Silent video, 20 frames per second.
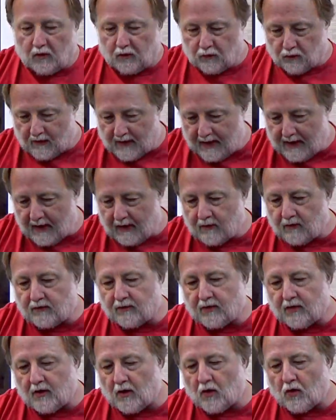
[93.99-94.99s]
Drink
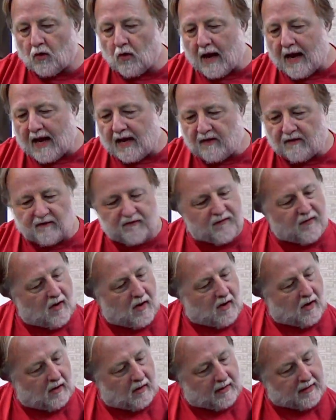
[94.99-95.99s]
to the
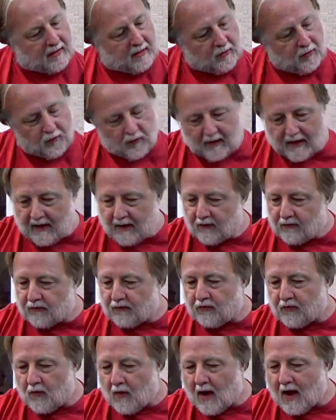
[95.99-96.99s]
rainfall and drink
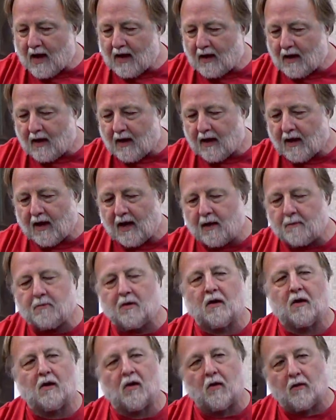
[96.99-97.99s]
to our
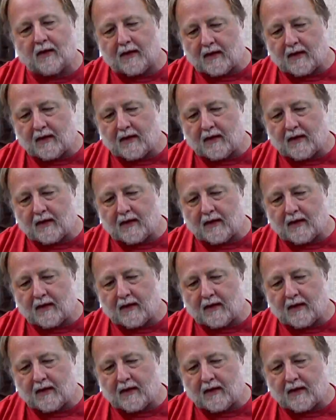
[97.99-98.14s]
labor.